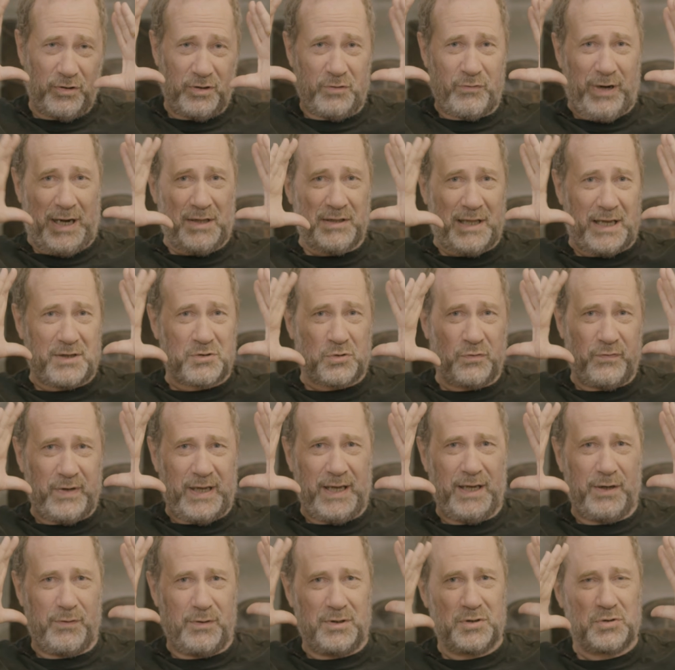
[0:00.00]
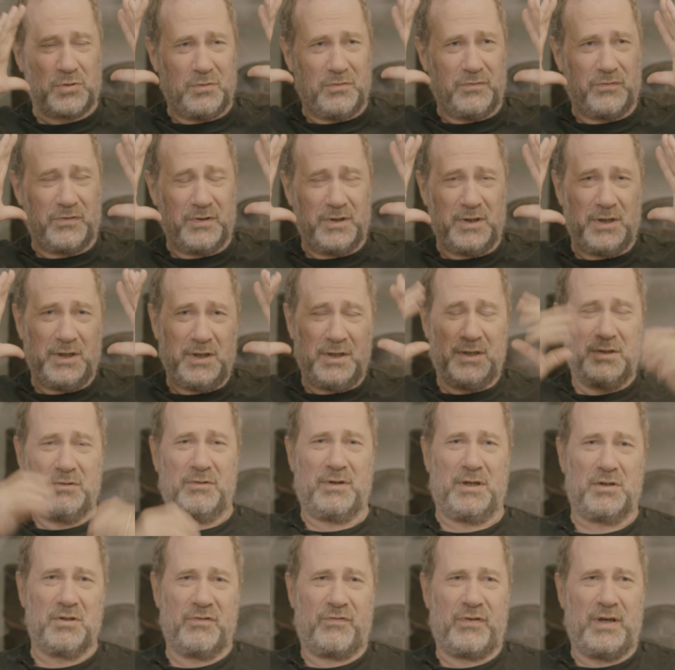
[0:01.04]
around that sort of area, sort of
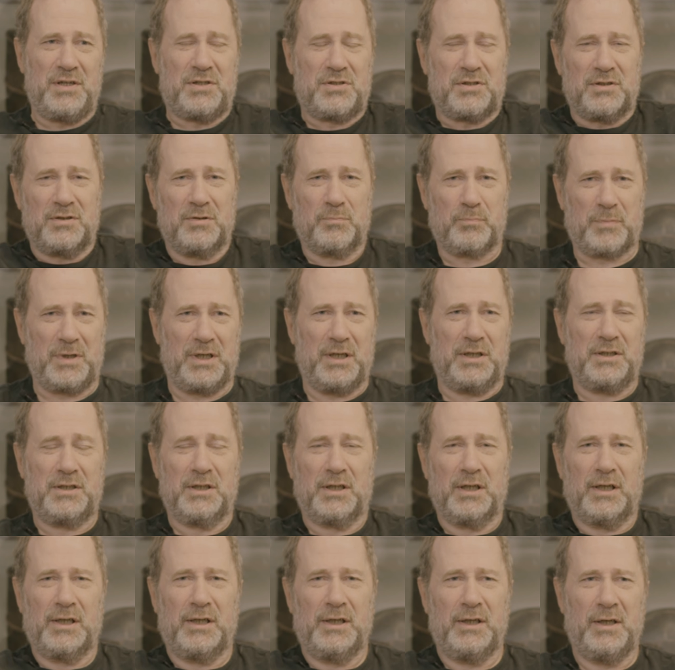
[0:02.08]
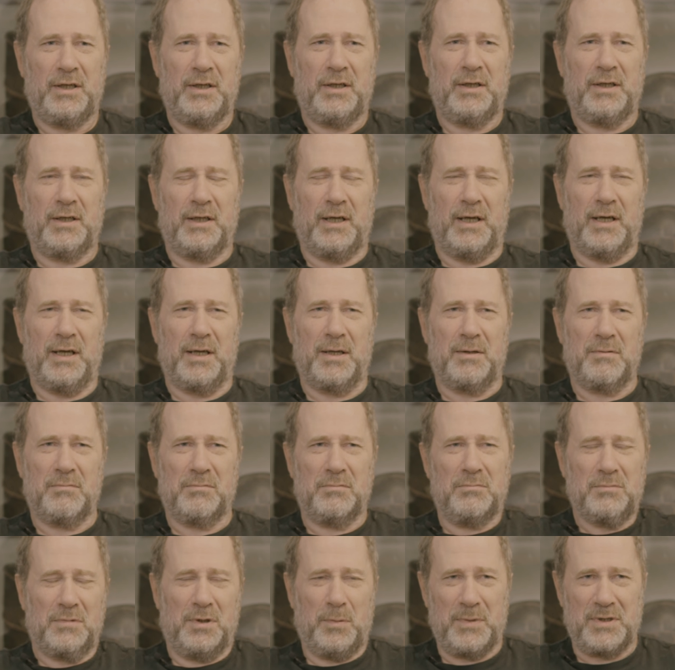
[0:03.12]
around the face beard. I
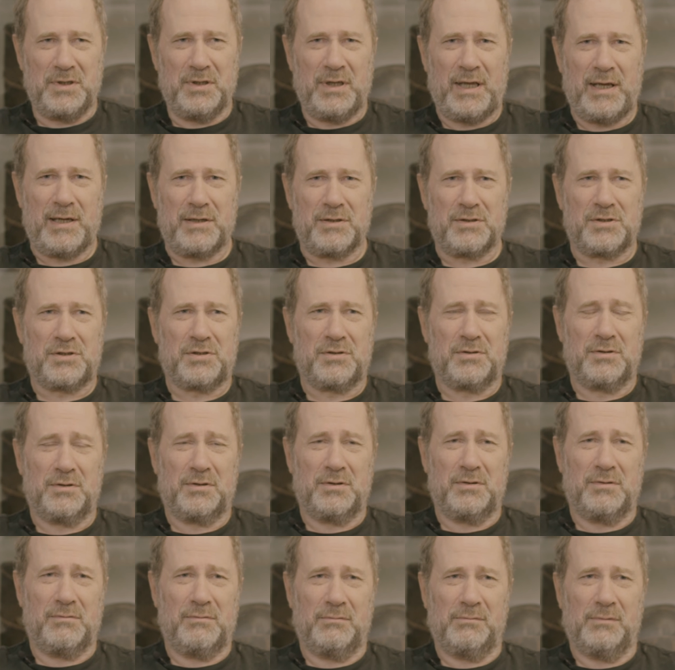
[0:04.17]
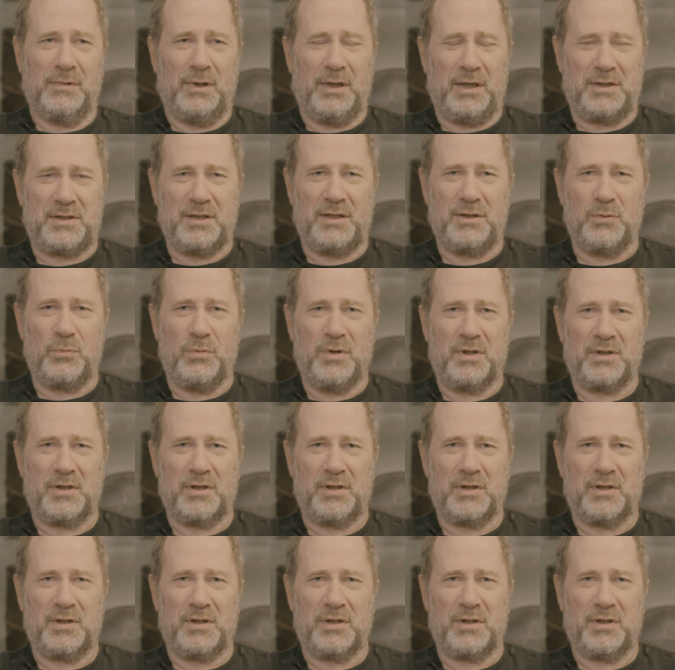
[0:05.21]
mean, the hats, I don't know where